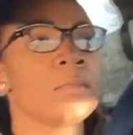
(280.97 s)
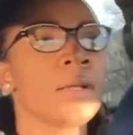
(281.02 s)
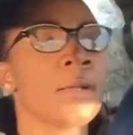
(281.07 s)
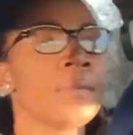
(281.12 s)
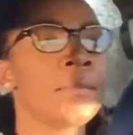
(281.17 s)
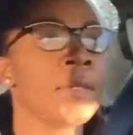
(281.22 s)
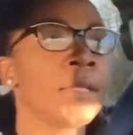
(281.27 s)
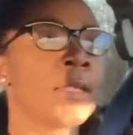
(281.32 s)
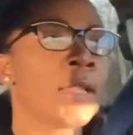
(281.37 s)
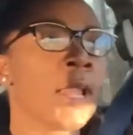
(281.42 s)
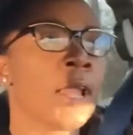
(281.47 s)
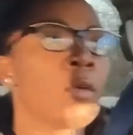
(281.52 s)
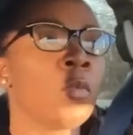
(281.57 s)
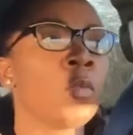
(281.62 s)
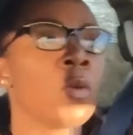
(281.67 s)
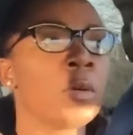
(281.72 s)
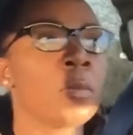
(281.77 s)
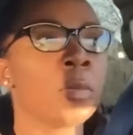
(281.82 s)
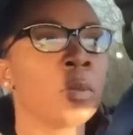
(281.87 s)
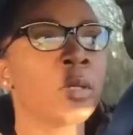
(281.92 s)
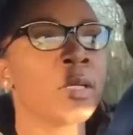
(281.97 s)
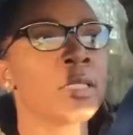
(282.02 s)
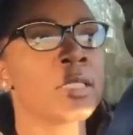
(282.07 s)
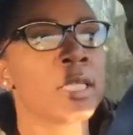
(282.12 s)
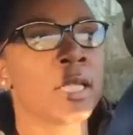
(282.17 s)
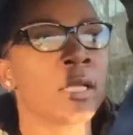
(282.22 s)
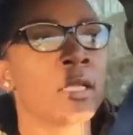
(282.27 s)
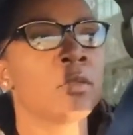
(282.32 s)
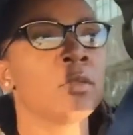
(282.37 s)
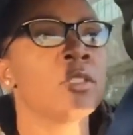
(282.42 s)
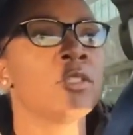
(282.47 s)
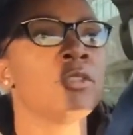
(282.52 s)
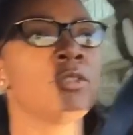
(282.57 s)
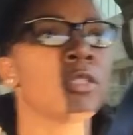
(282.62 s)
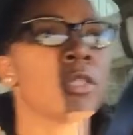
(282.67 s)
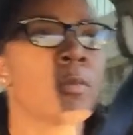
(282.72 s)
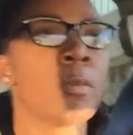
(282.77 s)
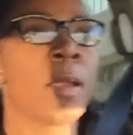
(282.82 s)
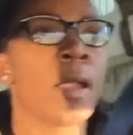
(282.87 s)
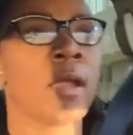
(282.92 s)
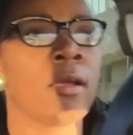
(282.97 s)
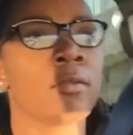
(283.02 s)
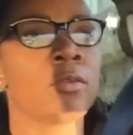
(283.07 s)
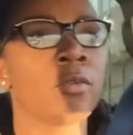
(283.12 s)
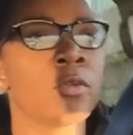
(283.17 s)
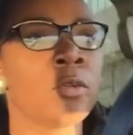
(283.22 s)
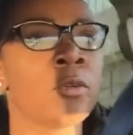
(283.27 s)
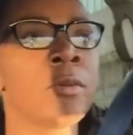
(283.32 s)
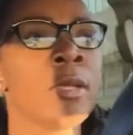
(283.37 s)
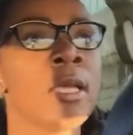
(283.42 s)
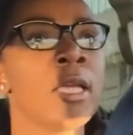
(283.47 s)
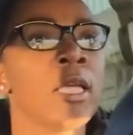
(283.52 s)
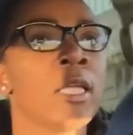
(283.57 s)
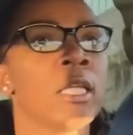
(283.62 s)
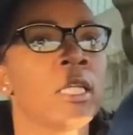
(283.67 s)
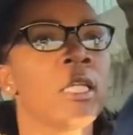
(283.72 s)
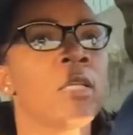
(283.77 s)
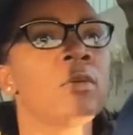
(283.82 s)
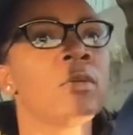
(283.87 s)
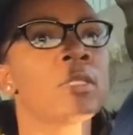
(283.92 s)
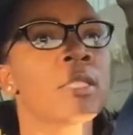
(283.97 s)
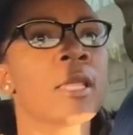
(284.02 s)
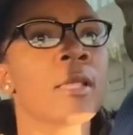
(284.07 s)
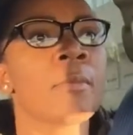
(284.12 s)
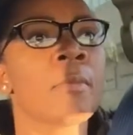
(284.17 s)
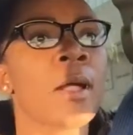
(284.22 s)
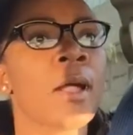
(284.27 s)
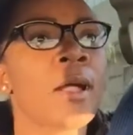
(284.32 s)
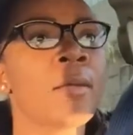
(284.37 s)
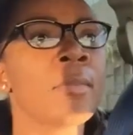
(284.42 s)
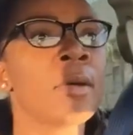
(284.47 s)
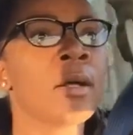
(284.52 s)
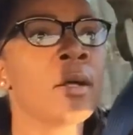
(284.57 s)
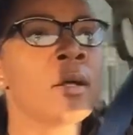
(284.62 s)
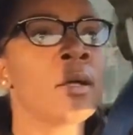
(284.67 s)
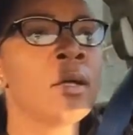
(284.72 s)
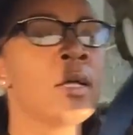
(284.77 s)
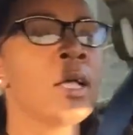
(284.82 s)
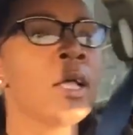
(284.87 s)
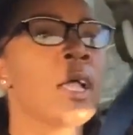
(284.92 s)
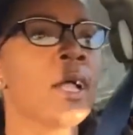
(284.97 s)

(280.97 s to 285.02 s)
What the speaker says: I mean, at one point Tyler was using the bathroom and he was like, Mama,